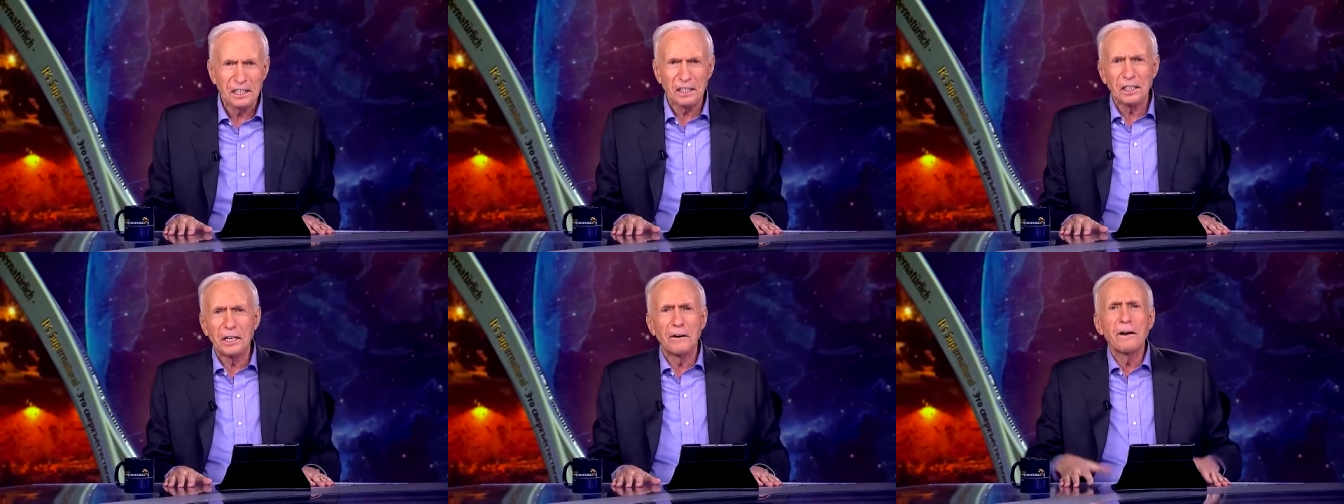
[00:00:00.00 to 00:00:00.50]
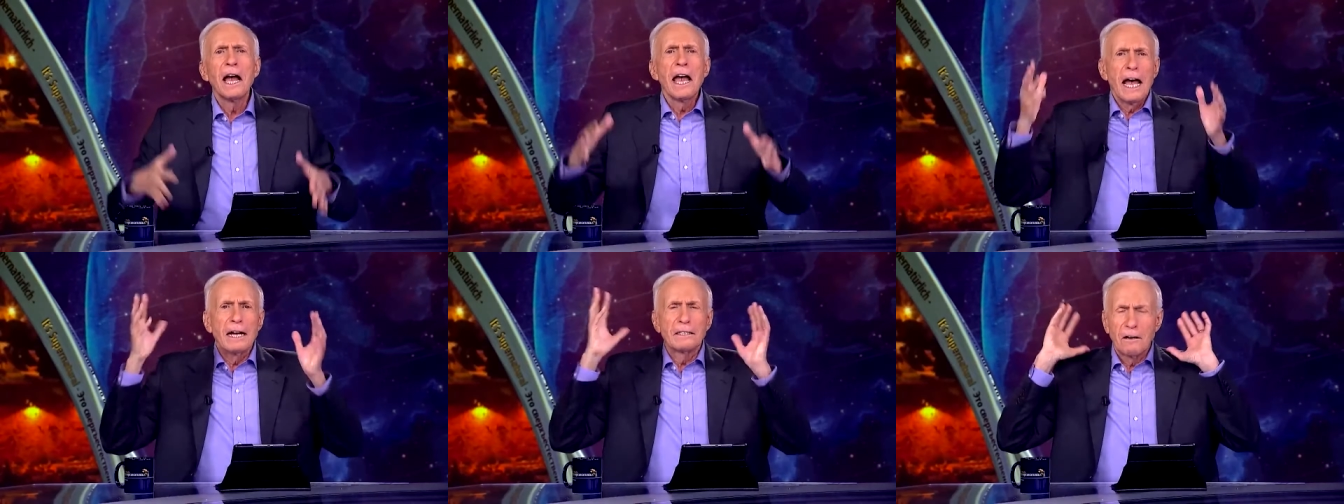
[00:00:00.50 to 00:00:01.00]
is here
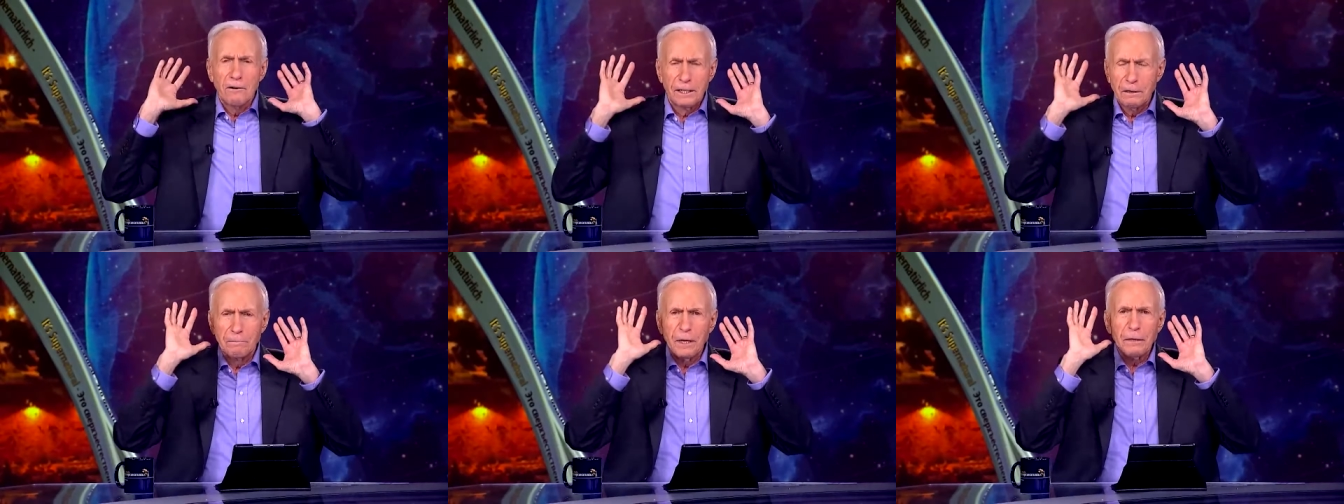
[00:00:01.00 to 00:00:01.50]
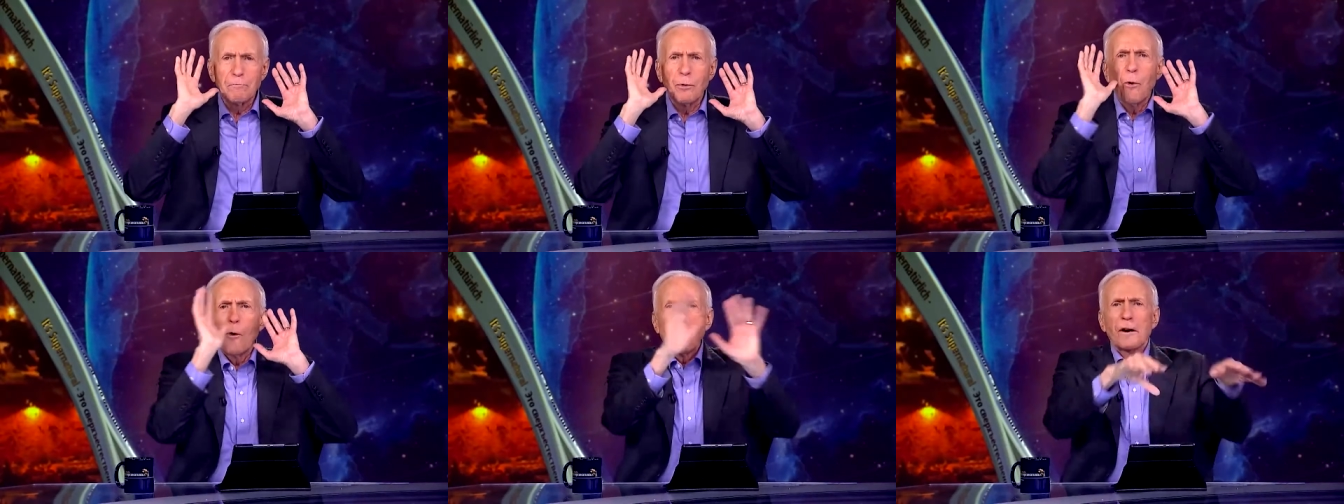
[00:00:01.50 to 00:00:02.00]
and going to be
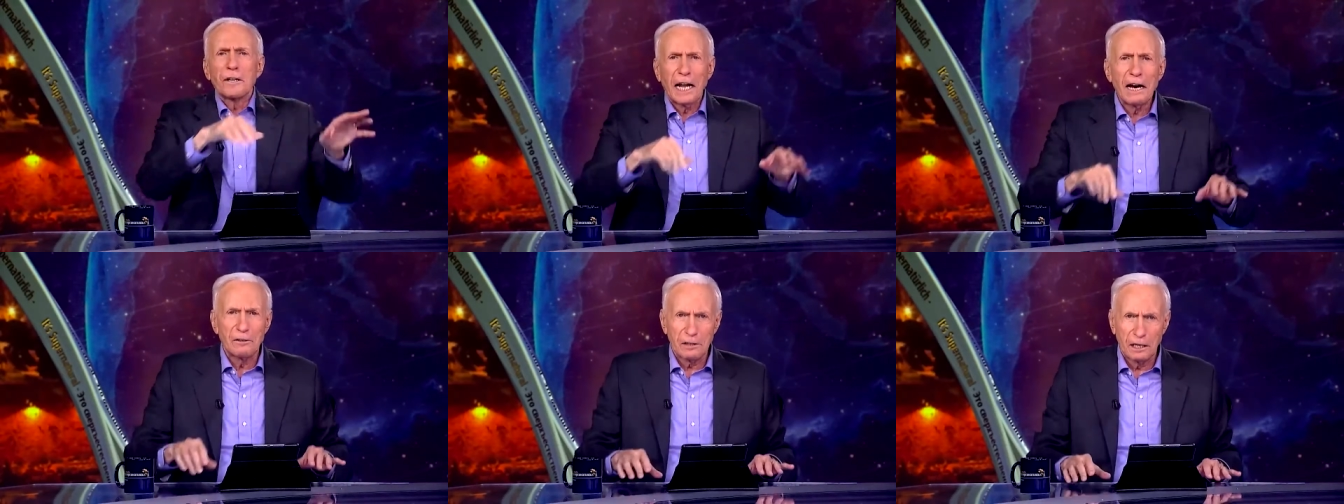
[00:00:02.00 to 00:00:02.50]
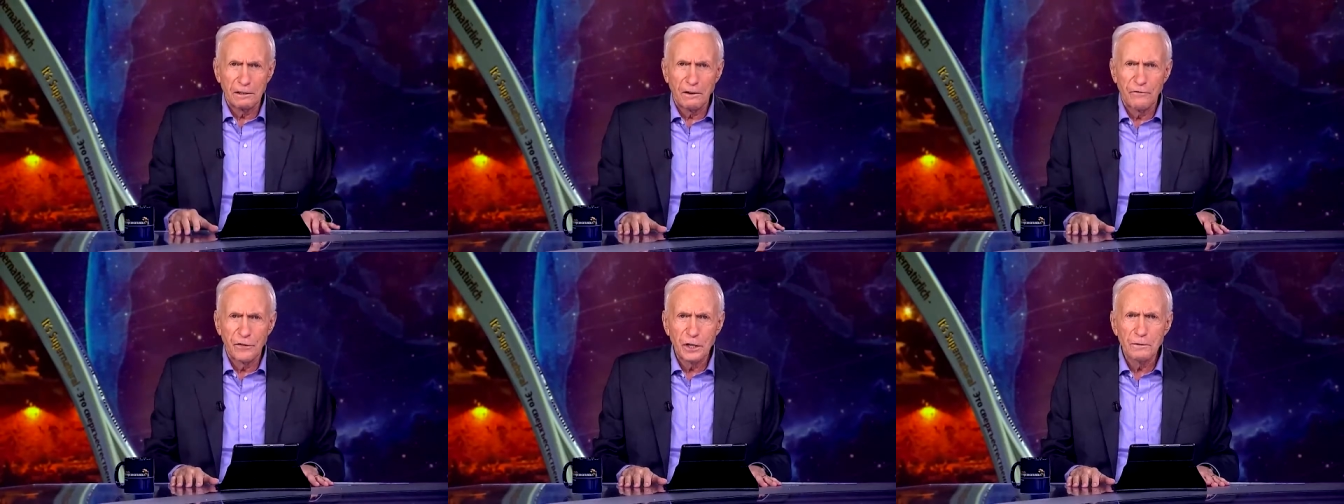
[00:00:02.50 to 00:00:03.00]
poured out on the
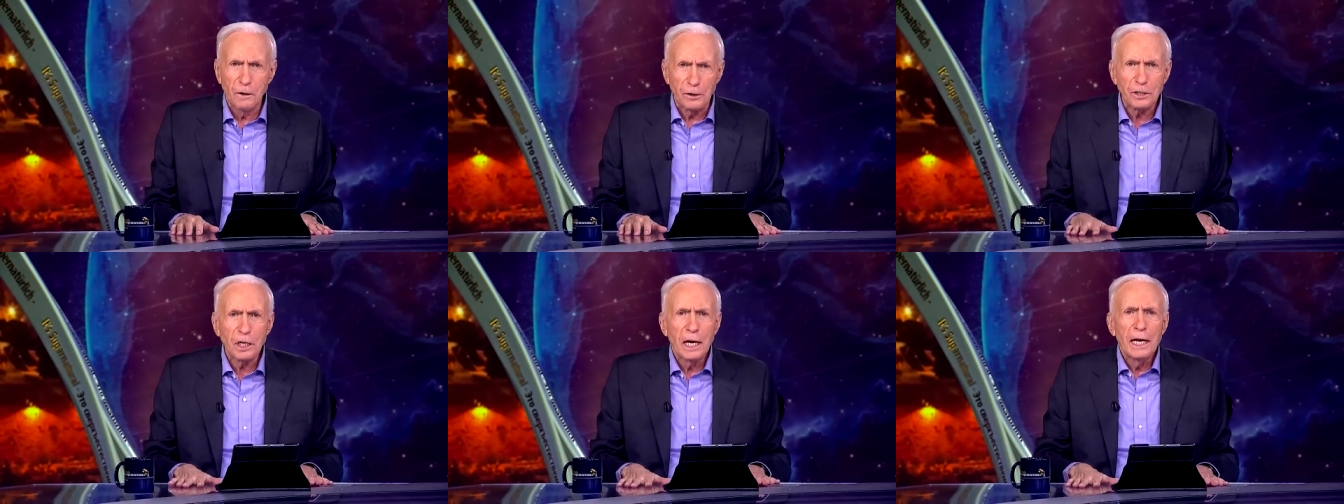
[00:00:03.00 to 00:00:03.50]
viewers.